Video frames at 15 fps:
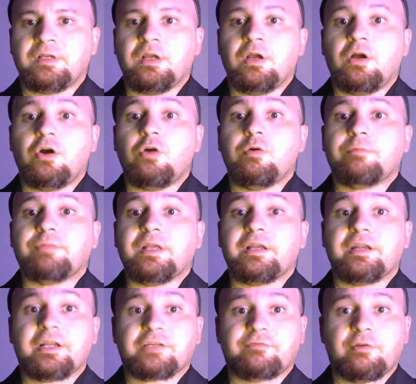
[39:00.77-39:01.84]
Oh, and Planet
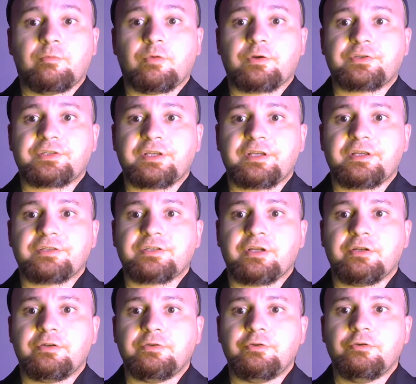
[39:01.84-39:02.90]
X Filmworks says,
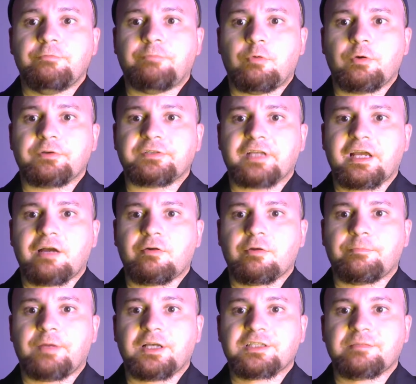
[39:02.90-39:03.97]
Newport Tower,
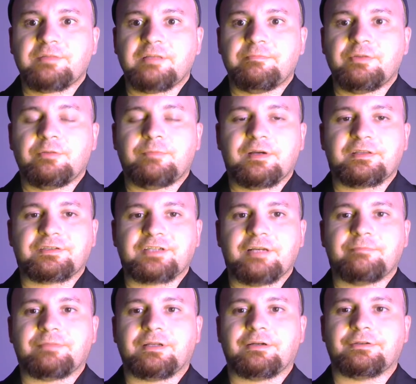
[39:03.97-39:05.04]
possibly built by the
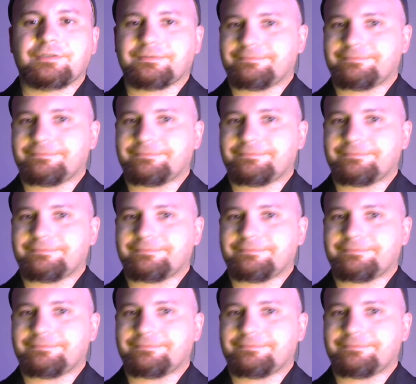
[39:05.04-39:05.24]
Templars.